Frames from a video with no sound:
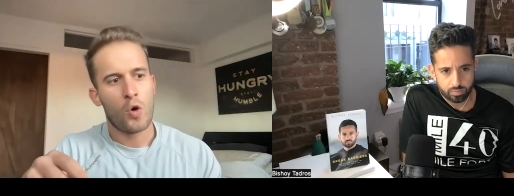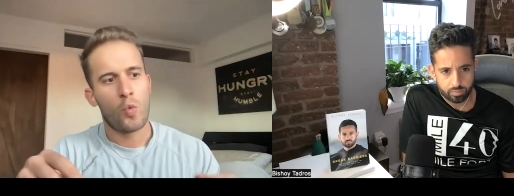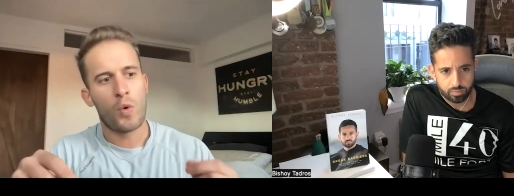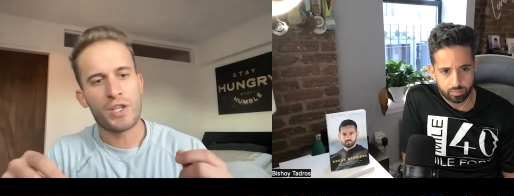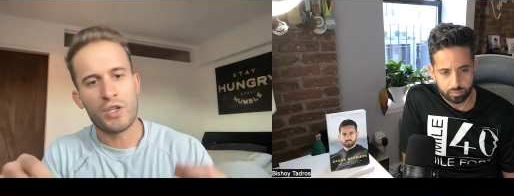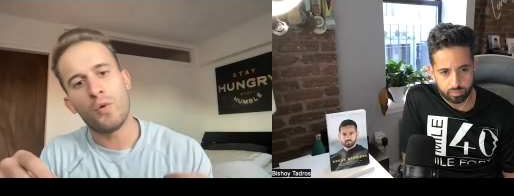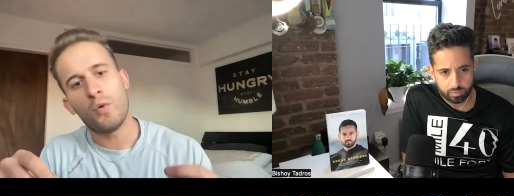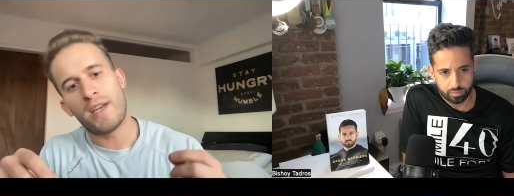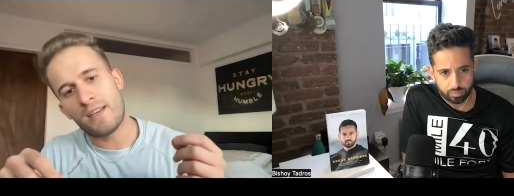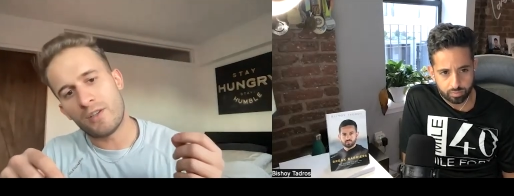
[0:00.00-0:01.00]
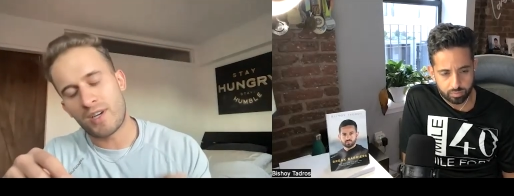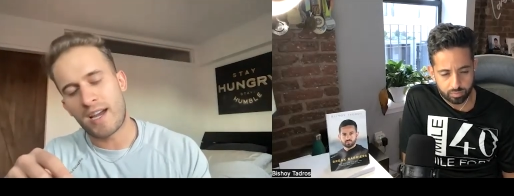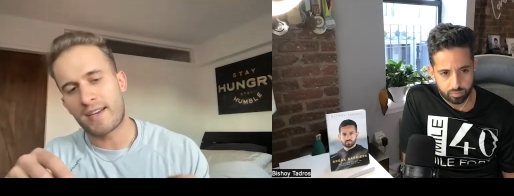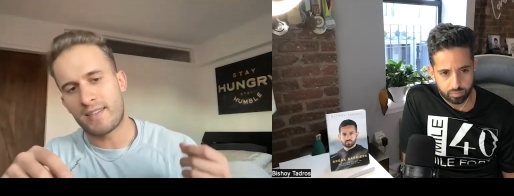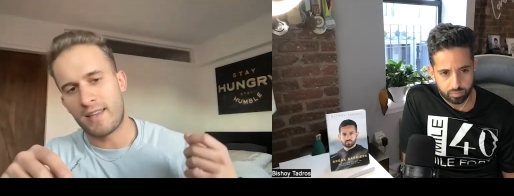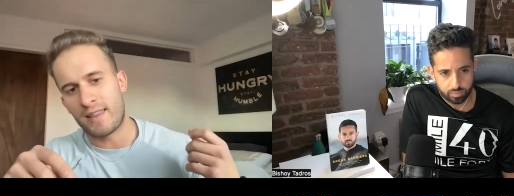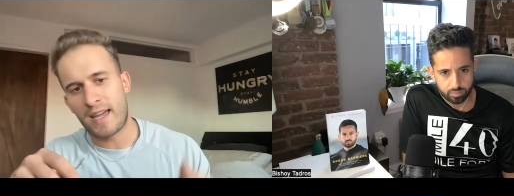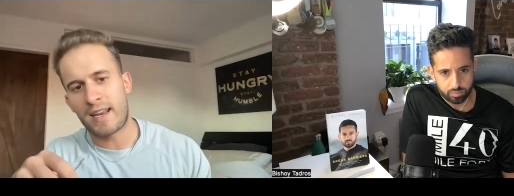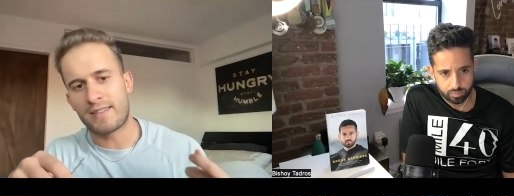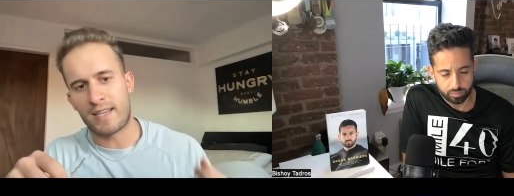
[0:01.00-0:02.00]
Speaker 1: When you inject
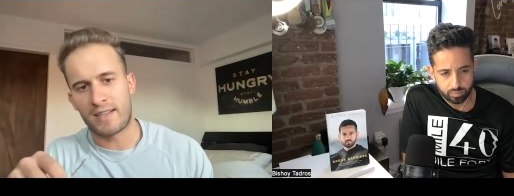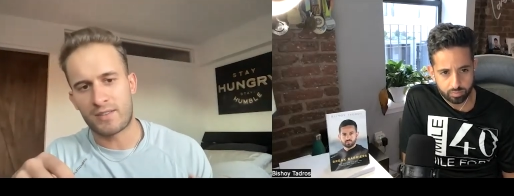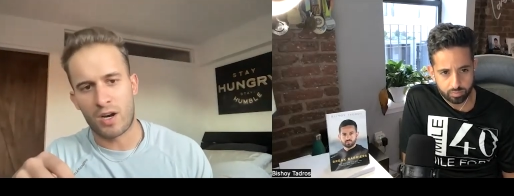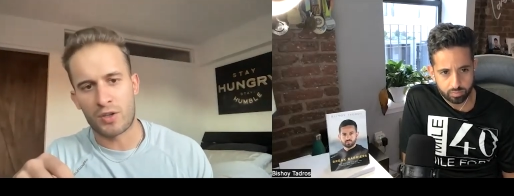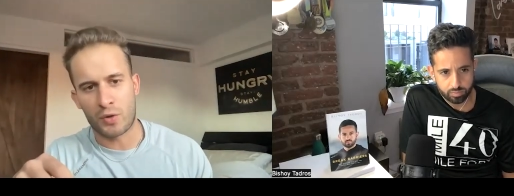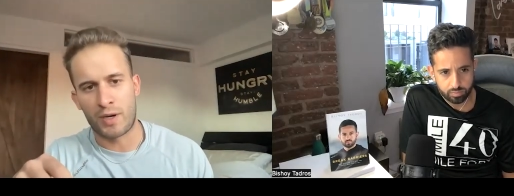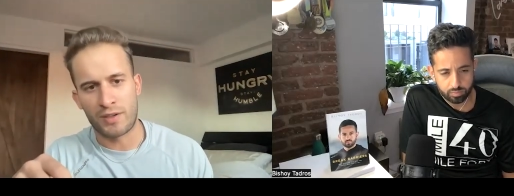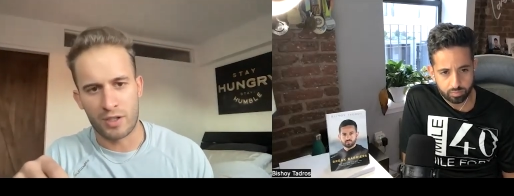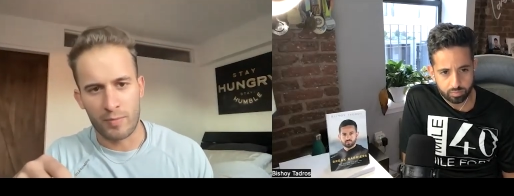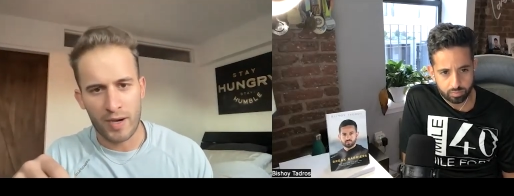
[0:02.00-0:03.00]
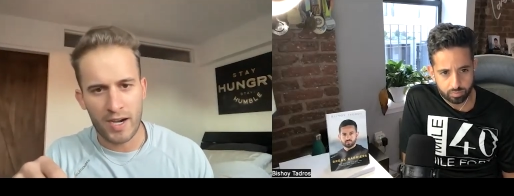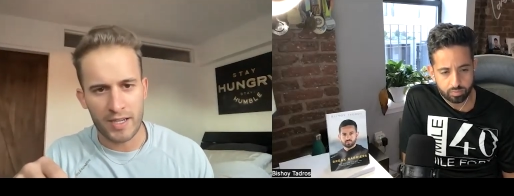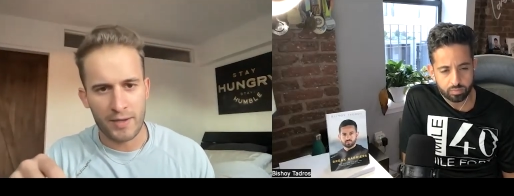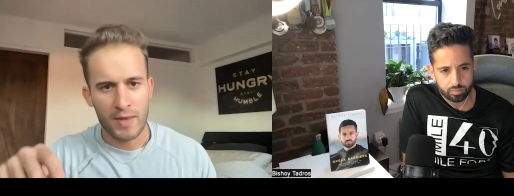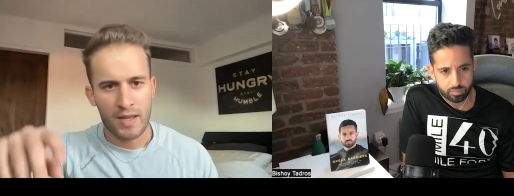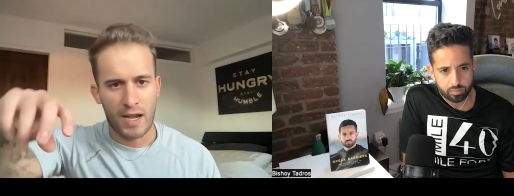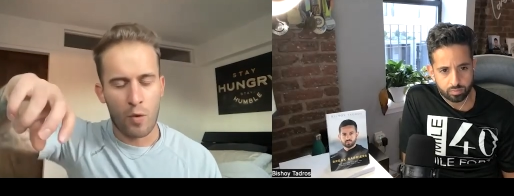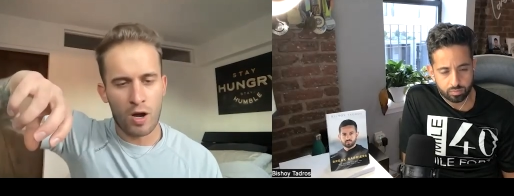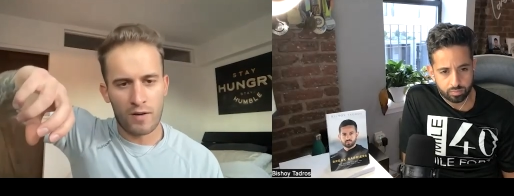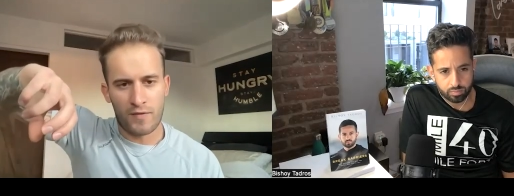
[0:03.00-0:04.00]
synthetic testosterone into your body, that
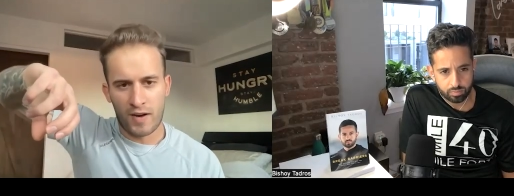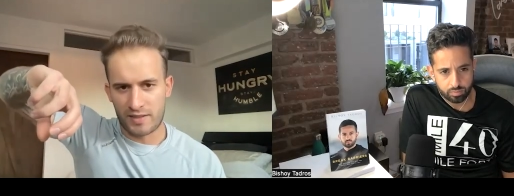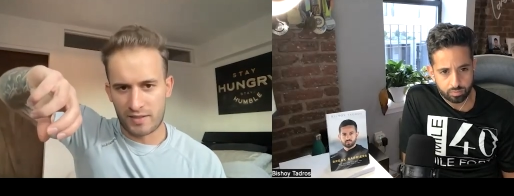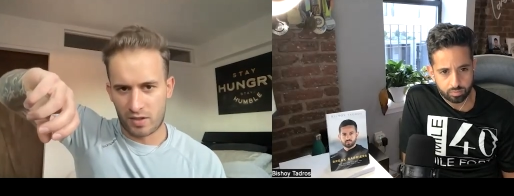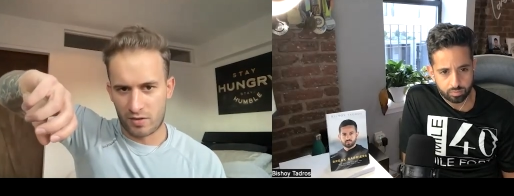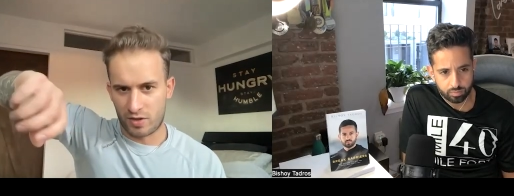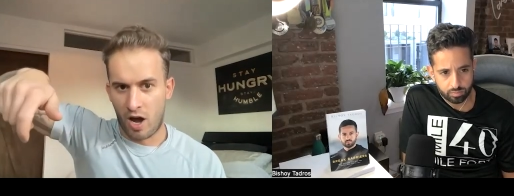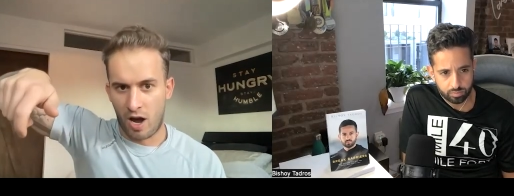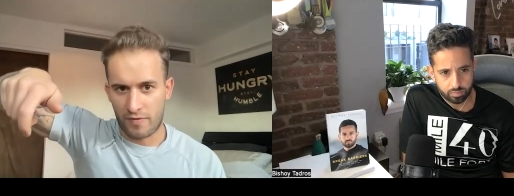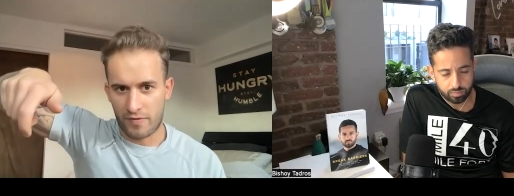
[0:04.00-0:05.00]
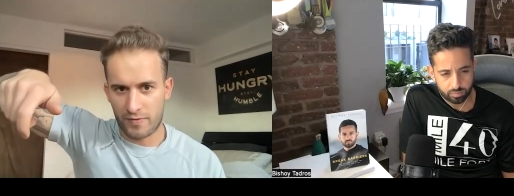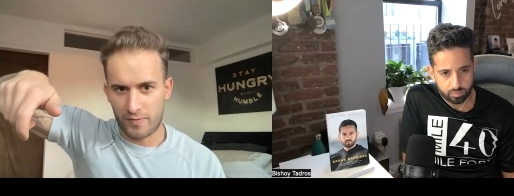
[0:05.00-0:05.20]
water faucet turns off,